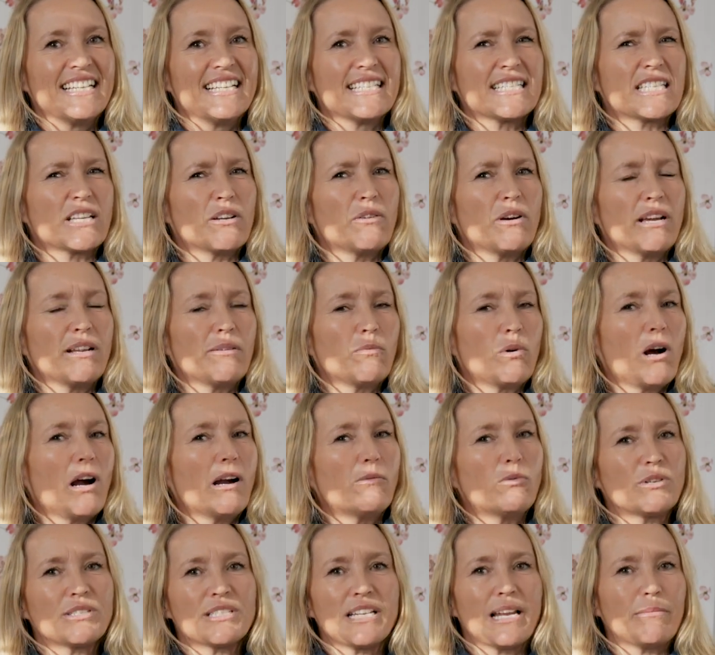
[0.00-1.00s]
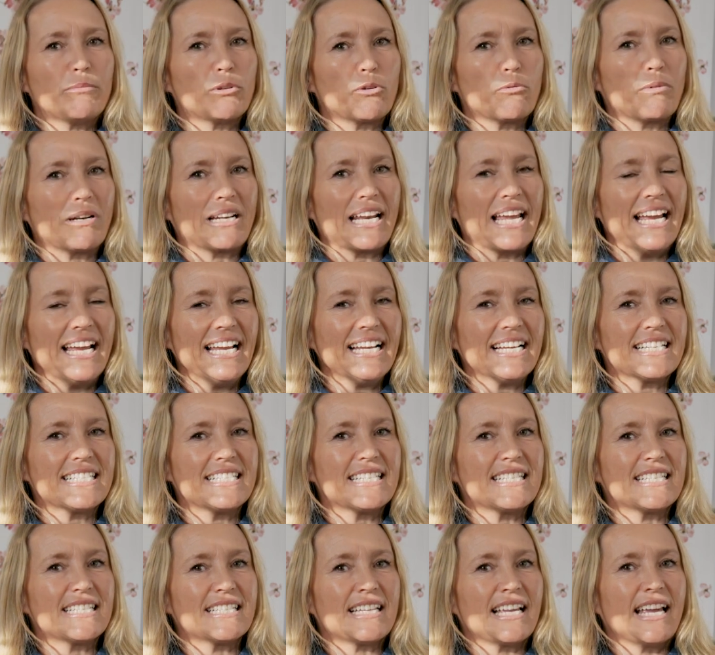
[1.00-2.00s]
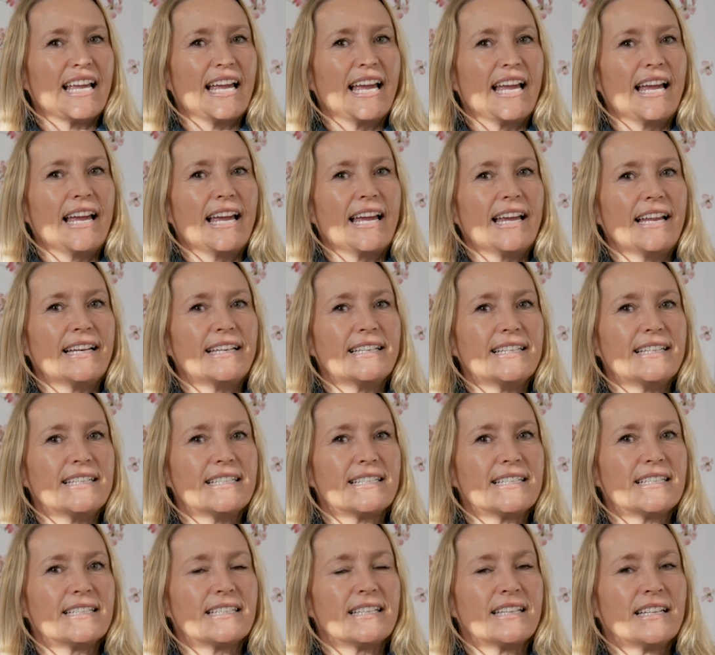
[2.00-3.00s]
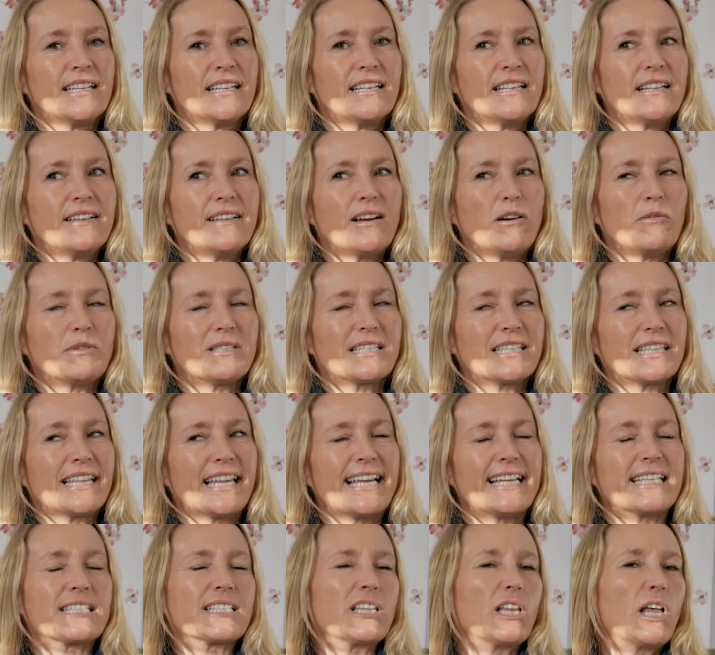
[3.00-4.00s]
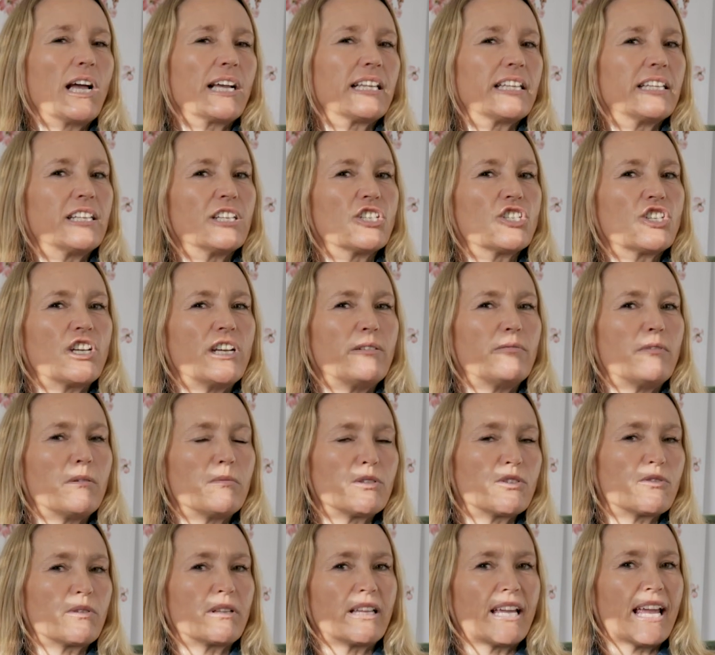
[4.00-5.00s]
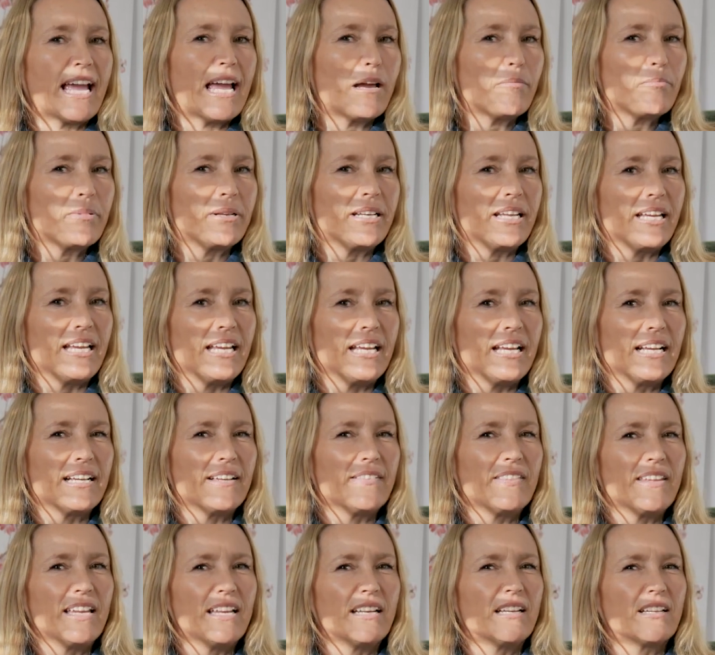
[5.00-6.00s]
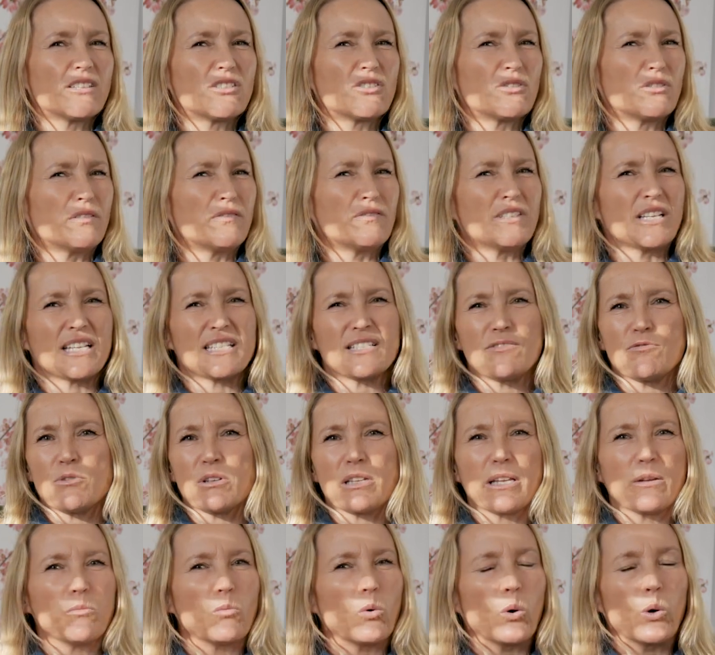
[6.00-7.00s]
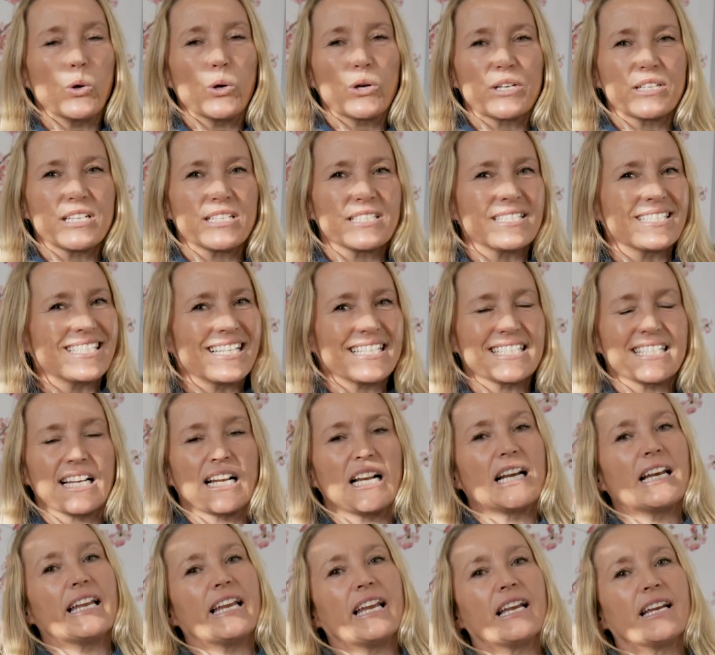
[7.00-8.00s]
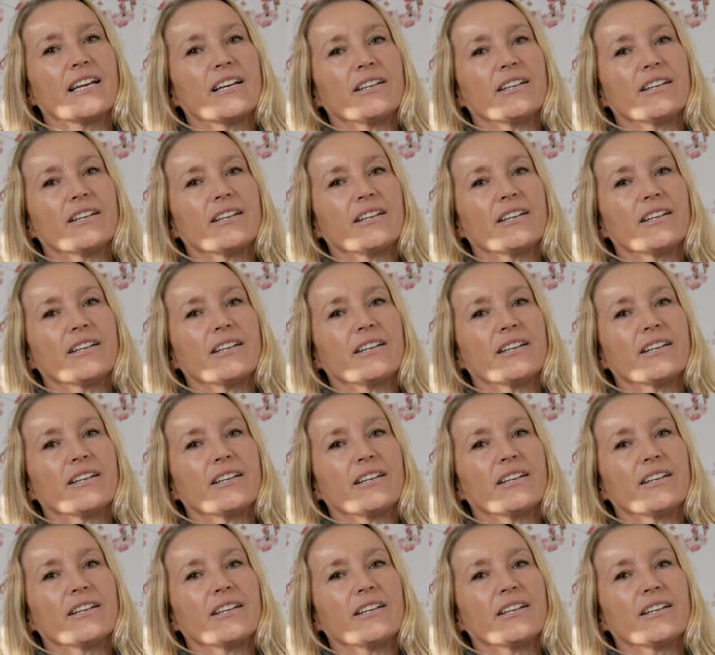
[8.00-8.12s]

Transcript: So I wasn't able to relax, and I was less likely to share what was really happening, and then it sort of doesn't really work, just doesn't click.